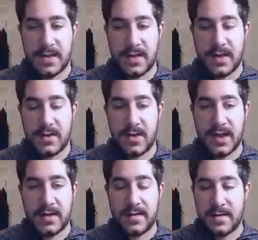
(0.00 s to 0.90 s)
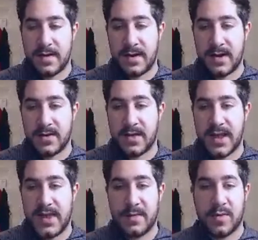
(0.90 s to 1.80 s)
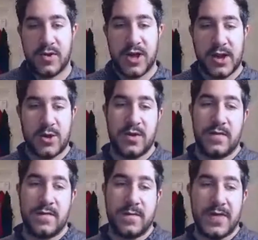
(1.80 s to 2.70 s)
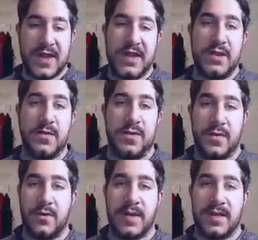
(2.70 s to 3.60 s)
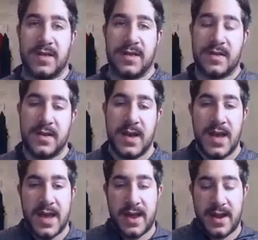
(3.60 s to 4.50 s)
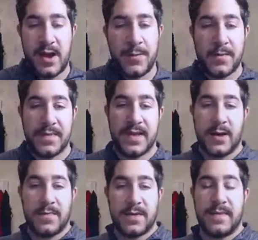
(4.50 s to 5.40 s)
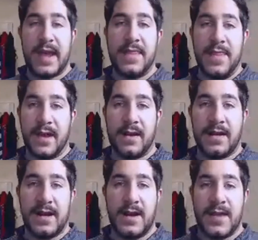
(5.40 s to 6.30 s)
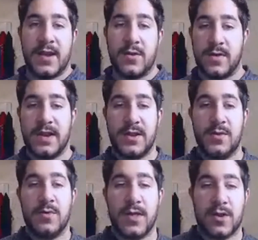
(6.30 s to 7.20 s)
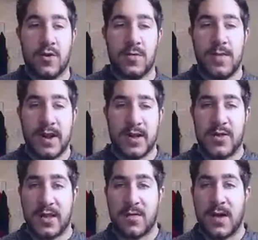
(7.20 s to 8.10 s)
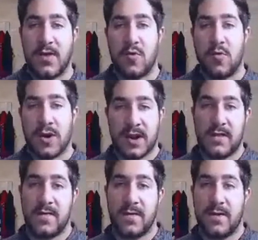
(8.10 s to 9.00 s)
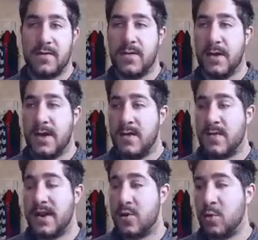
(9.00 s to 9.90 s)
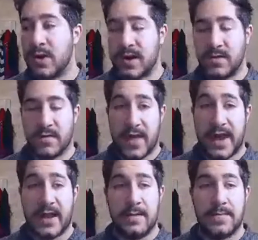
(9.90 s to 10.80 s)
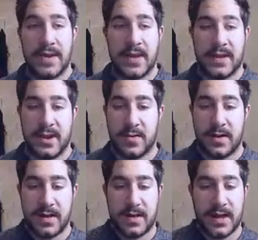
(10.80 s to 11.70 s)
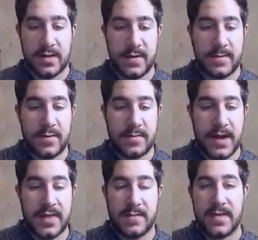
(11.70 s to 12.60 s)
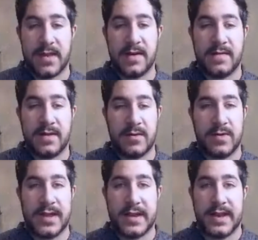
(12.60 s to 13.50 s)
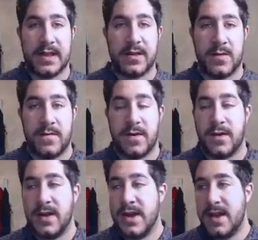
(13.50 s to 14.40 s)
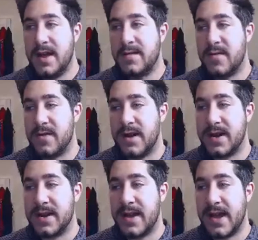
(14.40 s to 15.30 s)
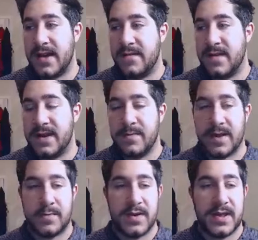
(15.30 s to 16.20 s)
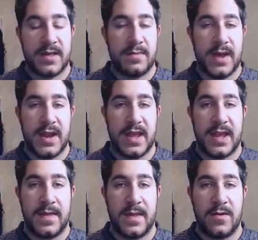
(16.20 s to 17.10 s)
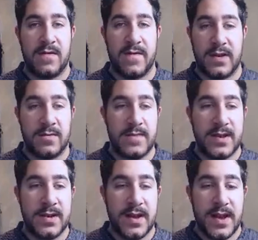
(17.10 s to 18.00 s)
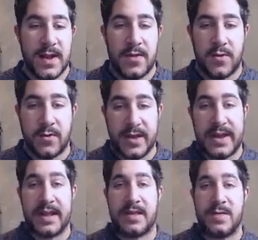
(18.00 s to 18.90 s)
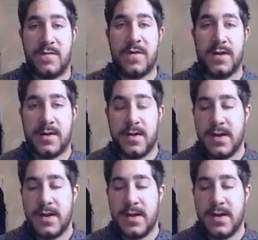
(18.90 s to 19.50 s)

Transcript: see, like, understand the projection of what they can do for your business and help them get there. They can only do so much. That's why they're working for you, right? Or working for that company. A sales member by themselves is only going to get so far. If they're not going to have anybody participating in their development, they're only going to get so far.